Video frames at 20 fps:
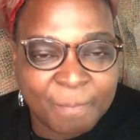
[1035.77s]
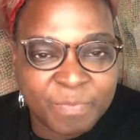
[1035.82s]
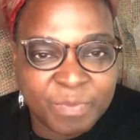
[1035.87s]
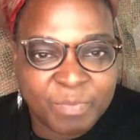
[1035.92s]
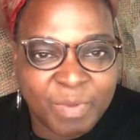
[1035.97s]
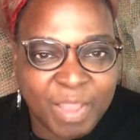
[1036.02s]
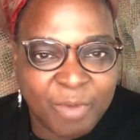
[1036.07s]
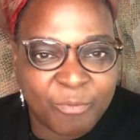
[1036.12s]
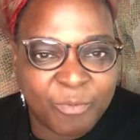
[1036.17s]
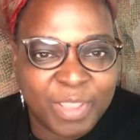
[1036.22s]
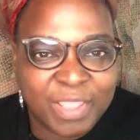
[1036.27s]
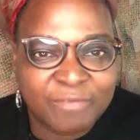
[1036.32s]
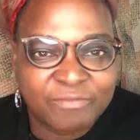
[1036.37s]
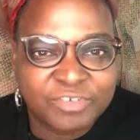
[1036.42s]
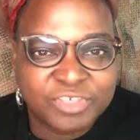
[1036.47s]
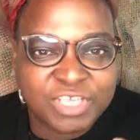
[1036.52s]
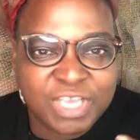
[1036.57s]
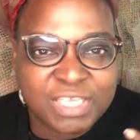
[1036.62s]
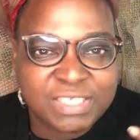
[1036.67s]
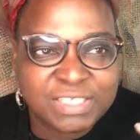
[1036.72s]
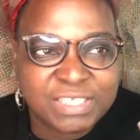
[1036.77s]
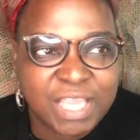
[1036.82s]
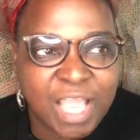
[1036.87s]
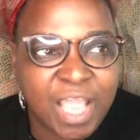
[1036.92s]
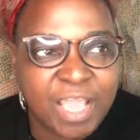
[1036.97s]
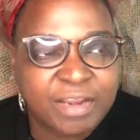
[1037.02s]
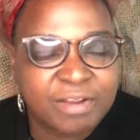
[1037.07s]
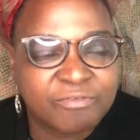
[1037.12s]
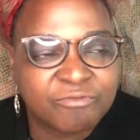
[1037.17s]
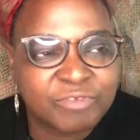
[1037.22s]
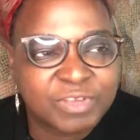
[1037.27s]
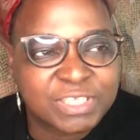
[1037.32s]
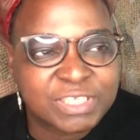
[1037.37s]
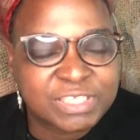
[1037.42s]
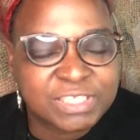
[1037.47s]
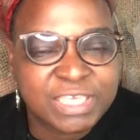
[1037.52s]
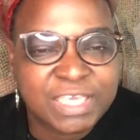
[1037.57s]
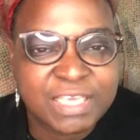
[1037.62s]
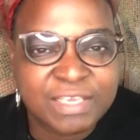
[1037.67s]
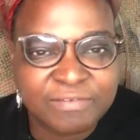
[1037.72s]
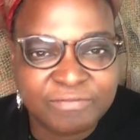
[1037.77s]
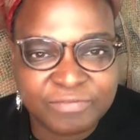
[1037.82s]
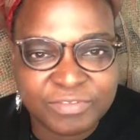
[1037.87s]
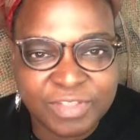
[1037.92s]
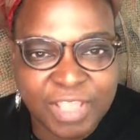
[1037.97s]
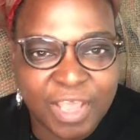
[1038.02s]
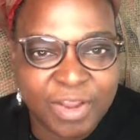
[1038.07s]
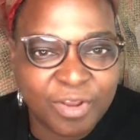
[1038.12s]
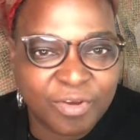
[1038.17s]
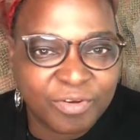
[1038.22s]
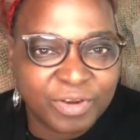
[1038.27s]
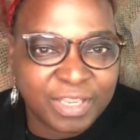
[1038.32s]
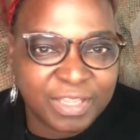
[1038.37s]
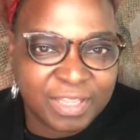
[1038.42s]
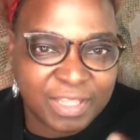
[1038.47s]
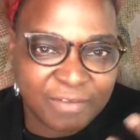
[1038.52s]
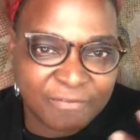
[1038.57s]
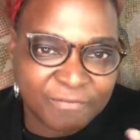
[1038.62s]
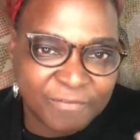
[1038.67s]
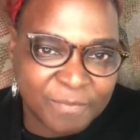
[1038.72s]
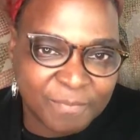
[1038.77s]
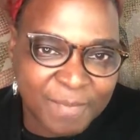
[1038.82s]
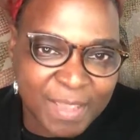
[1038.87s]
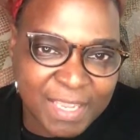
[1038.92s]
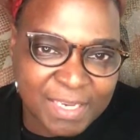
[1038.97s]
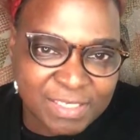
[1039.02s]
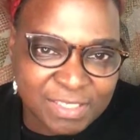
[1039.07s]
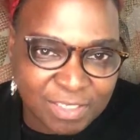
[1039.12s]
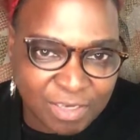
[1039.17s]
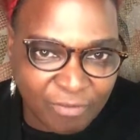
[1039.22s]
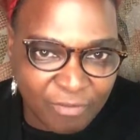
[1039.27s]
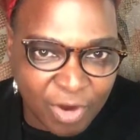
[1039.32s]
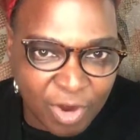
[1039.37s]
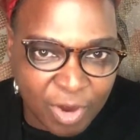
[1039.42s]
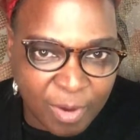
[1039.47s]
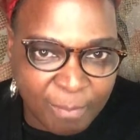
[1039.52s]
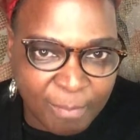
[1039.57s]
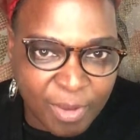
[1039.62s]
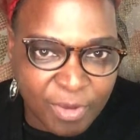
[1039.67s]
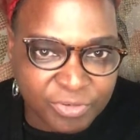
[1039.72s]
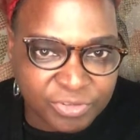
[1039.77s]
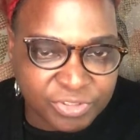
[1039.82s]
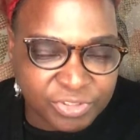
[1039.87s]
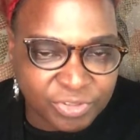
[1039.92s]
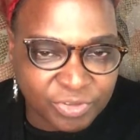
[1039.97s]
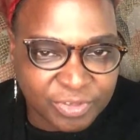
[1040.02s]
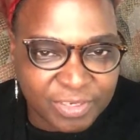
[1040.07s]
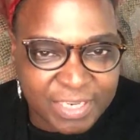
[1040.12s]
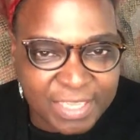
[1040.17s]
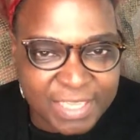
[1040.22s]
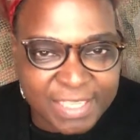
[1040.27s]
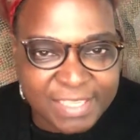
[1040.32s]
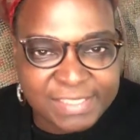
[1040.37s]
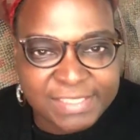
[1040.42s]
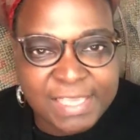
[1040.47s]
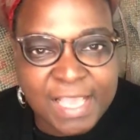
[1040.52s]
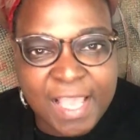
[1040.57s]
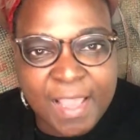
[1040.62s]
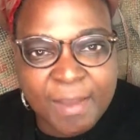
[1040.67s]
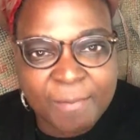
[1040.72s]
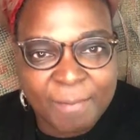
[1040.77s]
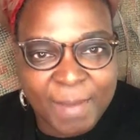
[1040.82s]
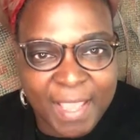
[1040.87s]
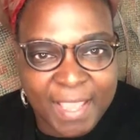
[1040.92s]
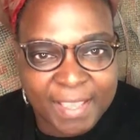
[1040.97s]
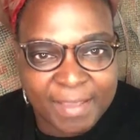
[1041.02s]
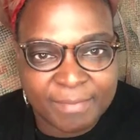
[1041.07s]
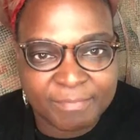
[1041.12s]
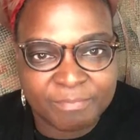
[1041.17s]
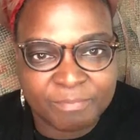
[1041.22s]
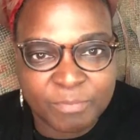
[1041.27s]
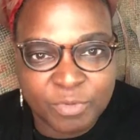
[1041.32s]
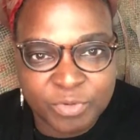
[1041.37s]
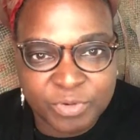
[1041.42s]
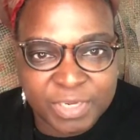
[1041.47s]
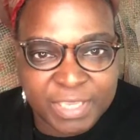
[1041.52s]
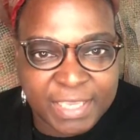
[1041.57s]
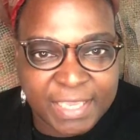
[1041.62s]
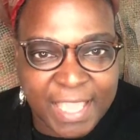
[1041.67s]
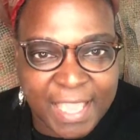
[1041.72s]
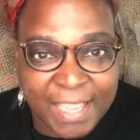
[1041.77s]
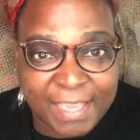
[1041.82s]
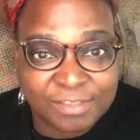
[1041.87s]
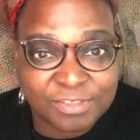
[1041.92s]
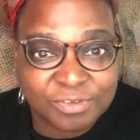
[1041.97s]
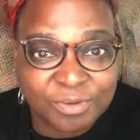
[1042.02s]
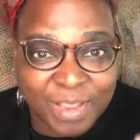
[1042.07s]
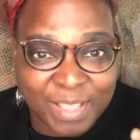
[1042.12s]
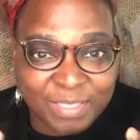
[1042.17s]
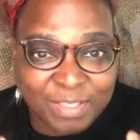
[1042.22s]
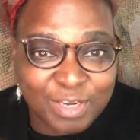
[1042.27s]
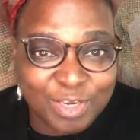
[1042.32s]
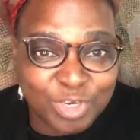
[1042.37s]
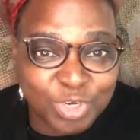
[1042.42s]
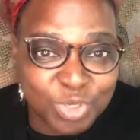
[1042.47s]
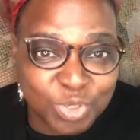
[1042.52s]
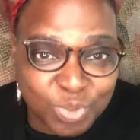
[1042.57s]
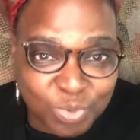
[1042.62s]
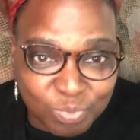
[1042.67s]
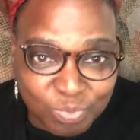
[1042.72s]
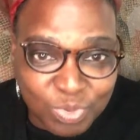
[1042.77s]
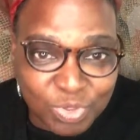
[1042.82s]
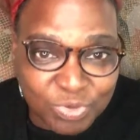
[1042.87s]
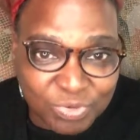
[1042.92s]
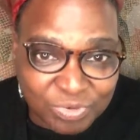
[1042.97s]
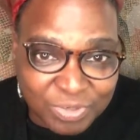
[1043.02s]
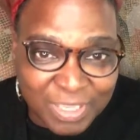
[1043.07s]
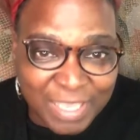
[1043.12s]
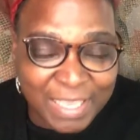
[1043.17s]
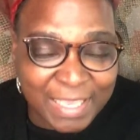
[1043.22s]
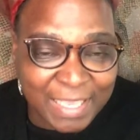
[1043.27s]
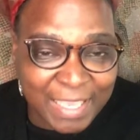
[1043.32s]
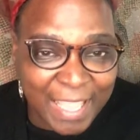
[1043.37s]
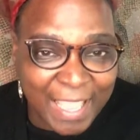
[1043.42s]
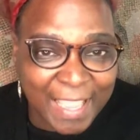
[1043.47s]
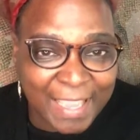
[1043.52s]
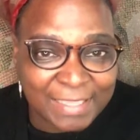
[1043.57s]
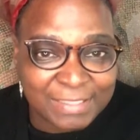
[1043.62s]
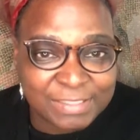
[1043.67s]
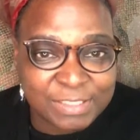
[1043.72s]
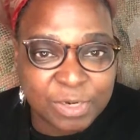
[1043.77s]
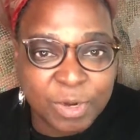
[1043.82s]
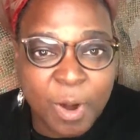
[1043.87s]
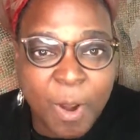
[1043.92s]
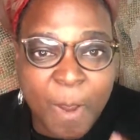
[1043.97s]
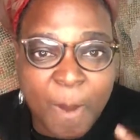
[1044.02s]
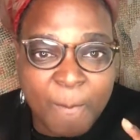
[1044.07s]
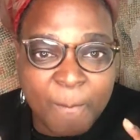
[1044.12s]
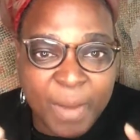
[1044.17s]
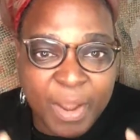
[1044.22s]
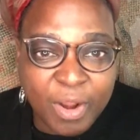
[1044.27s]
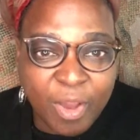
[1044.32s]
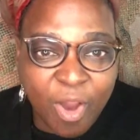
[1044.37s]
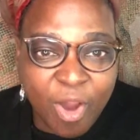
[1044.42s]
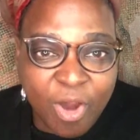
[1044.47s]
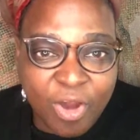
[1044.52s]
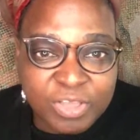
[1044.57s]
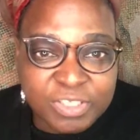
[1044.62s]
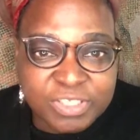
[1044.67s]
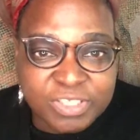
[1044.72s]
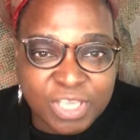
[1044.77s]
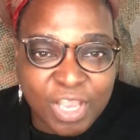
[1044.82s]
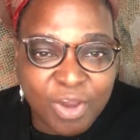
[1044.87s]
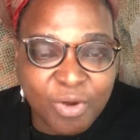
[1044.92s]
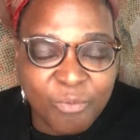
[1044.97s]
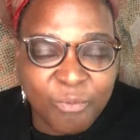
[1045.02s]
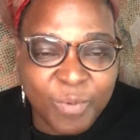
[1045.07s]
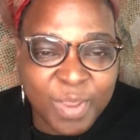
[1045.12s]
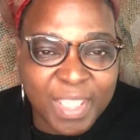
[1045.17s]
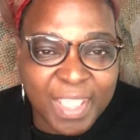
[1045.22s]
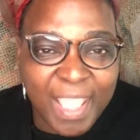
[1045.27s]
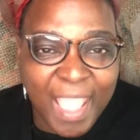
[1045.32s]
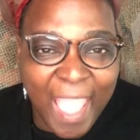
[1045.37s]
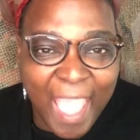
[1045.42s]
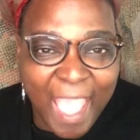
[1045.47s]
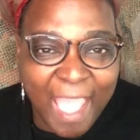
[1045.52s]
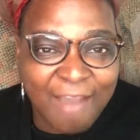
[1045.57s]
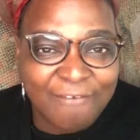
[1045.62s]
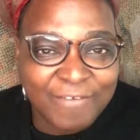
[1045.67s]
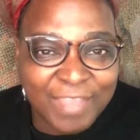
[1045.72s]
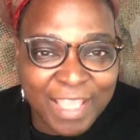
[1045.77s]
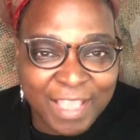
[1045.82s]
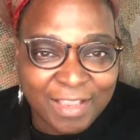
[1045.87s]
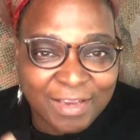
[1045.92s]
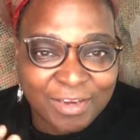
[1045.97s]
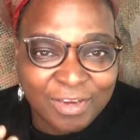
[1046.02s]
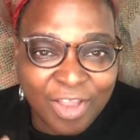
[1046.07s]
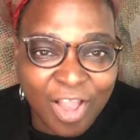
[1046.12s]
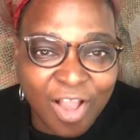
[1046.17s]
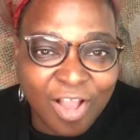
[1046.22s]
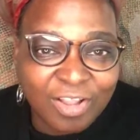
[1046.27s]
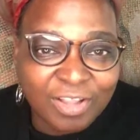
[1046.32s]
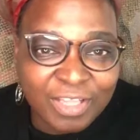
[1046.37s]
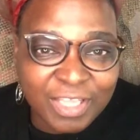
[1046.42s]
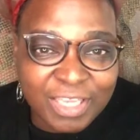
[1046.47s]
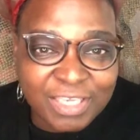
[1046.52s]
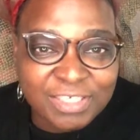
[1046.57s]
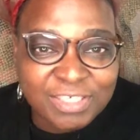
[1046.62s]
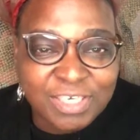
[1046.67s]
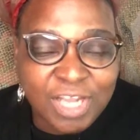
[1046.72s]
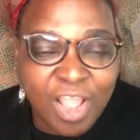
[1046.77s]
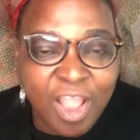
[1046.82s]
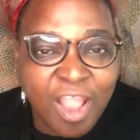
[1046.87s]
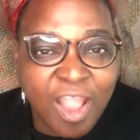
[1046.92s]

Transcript: But we've just kind of received not only the information of our emotional needs by moon in Cancer and the new moon in Cancer, but also we have acknowledged